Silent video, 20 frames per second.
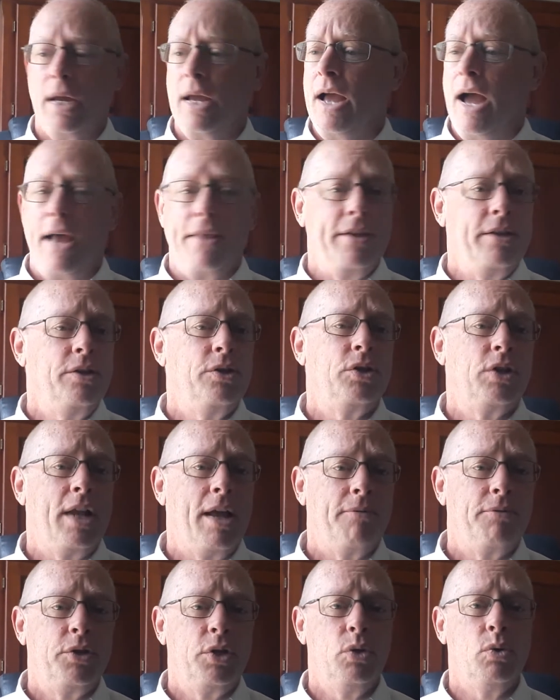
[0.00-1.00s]
I think you should
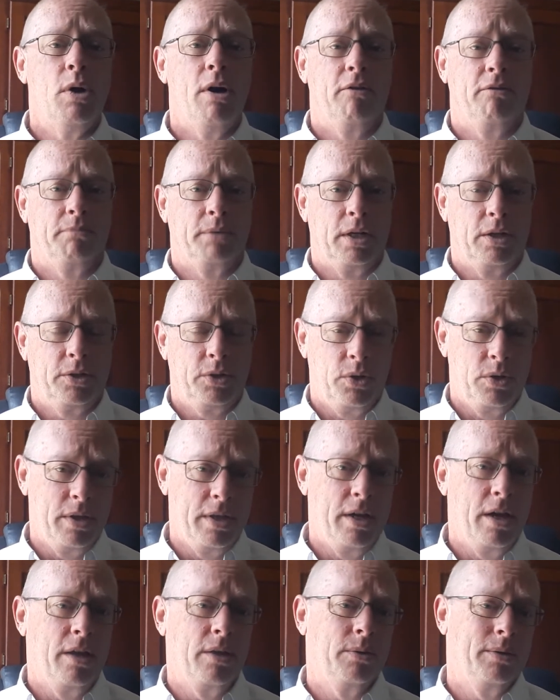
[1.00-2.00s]
have 2 of them, and I'll show you the
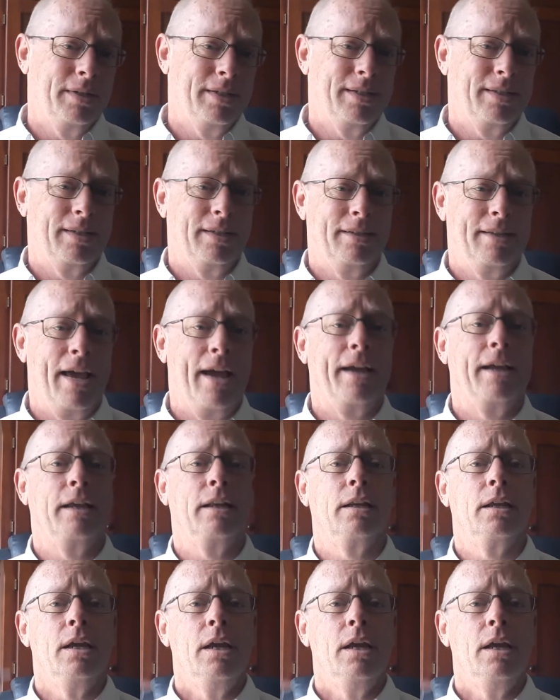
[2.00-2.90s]
other one in just a second.